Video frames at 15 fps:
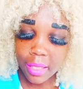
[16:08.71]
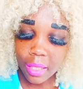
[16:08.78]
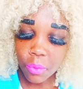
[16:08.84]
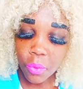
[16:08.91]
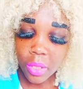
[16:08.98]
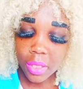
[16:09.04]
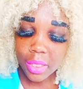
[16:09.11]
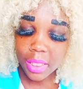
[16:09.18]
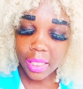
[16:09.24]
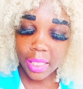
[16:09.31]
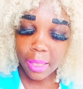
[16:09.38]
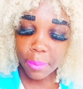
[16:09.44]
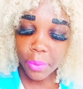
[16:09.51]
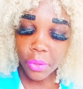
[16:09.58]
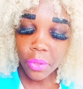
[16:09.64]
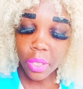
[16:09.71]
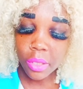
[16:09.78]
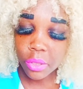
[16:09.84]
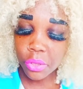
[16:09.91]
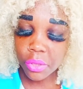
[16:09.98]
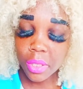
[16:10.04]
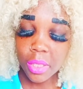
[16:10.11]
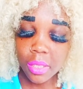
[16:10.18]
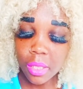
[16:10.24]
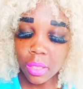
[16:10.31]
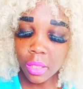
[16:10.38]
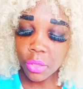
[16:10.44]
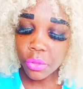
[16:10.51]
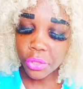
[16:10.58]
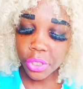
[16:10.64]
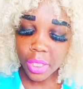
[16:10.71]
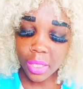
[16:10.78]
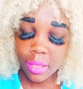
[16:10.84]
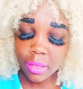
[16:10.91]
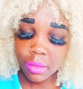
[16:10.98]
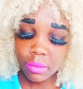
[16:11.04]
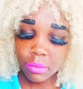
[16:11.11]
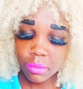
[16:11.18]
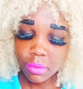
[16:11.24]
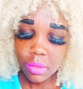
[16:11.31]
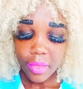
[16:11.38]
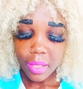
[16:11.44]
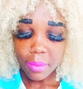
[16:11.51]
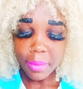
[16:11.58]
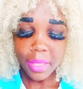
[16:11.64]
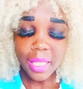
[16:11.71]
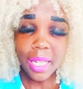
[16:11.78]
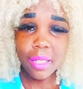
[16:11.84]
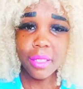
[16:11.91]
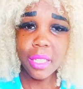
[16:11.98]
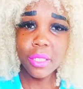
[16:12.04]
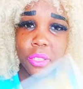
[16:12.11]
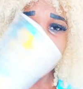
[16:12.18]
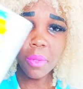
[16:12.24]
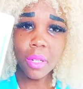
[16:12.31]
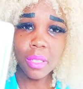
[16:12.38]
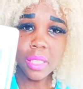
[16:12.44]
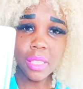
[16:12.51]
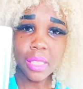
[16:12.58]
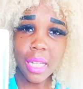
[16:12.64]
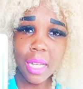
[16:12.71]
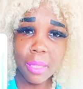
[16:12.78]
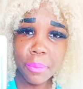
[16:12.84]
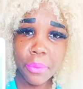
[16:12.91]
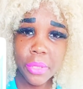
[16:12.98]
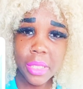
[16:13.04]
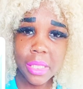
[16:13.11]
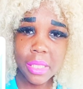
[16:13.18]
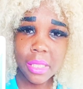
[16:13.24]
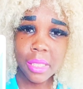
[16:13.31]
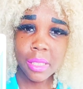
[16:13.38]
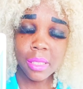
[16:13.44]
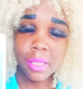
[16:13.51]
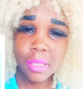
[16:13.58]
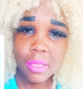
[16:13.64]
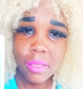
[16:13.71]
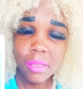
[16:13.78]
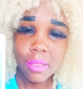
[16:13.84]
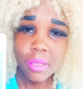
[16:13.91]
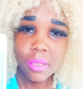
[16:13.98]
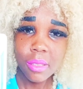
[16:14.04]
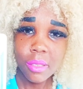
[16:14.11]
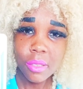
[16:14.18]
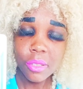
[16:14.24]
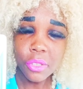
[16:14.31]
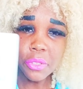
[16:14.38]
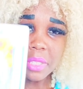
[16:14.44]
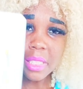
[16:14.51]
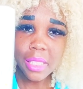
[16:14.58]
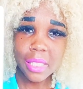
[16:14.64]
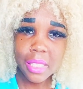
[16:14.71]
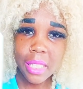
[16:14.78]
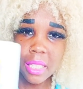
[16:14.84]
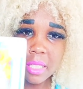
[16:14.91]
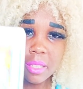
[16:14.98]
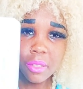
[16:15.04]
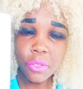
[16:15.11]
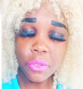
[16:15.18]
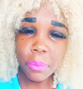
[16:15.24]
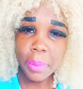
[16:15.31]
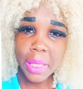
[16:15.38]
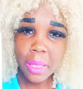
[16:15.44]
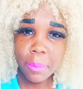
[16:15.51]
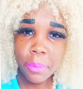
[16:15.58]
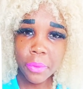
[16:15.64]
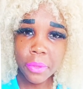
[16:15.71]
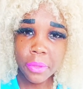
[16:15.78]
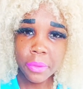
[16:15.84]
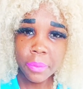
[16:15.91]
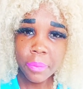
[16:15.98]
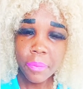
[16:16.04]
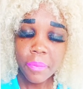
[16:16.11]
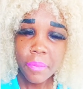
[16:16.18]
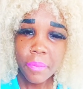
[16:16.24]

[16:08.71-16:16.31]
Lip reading: They wanted to keep you under this illusion. But now that you are this high priestess, you can see through people.